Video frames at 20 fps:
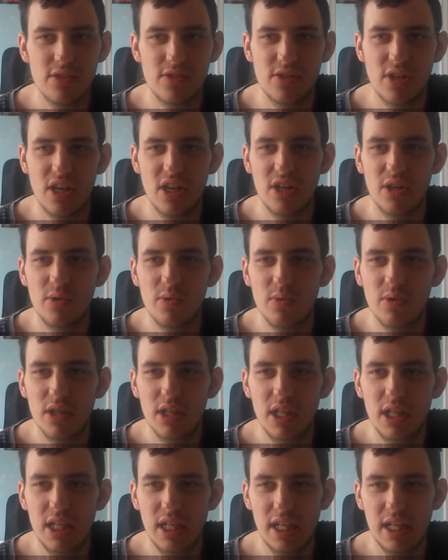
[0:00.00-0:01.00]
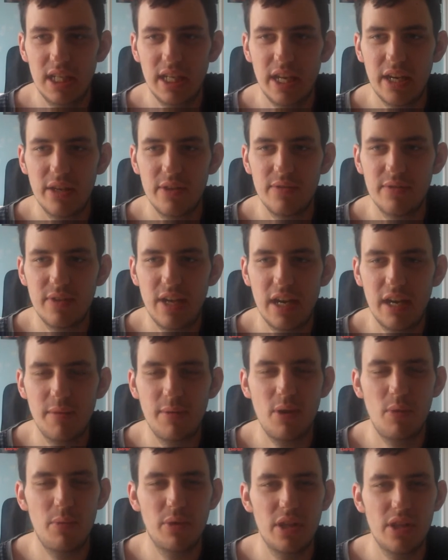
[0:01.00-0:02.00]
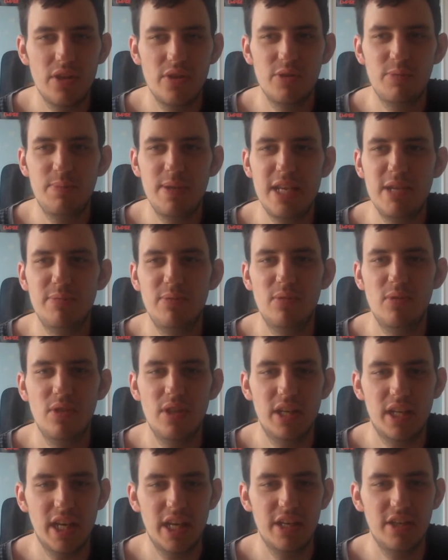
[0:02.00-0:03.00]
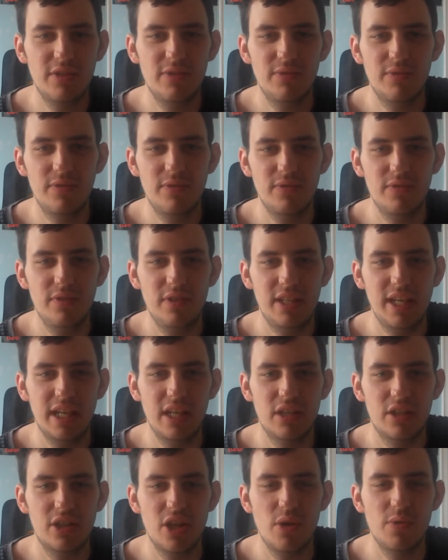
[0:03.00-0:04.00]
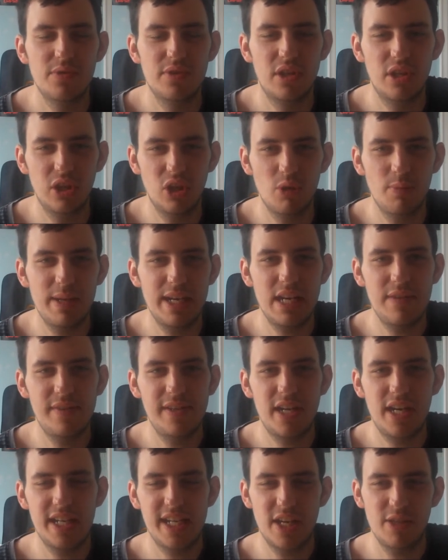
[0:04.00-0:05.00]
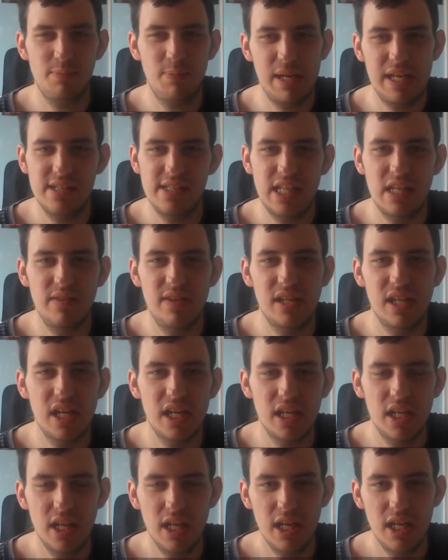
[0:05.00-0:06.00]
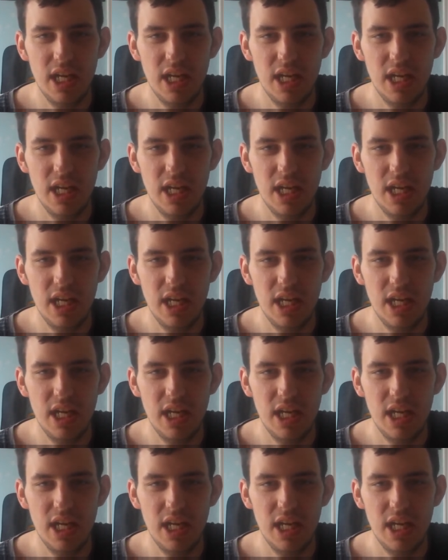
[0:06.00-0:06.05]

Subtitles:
So and I'm not one of those people that kind of goes clubbing every night, gets pissed every night.